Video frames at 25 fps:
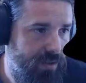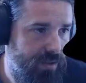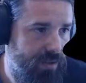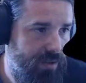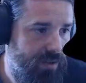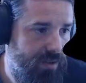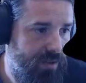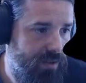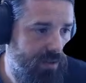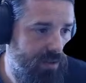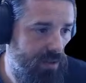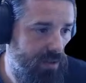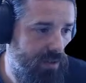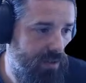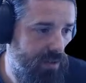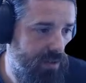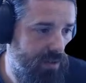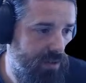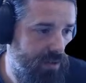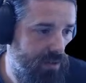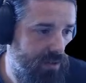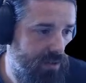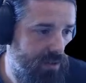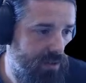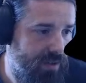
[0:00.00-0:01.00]
And
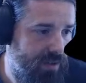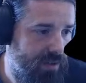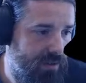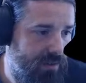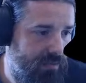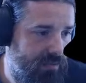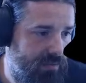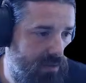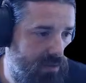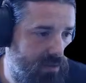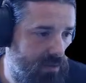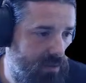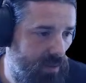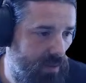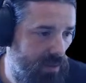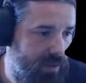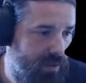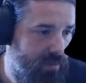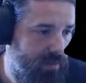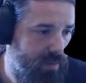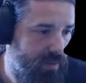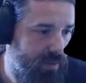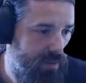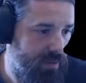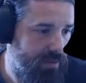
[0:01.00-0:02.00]
now I've lost
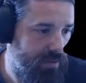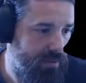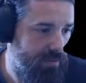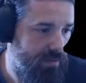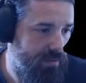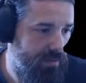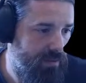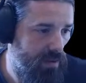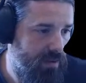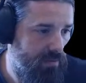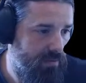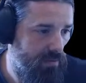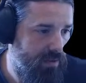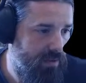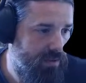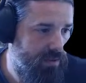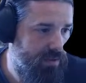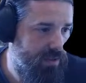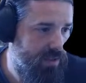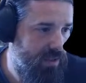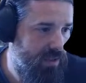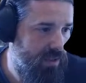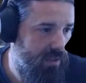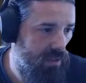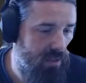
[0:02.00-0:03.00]
PHP. I've lost
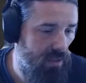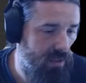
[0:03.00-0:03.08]
C-line.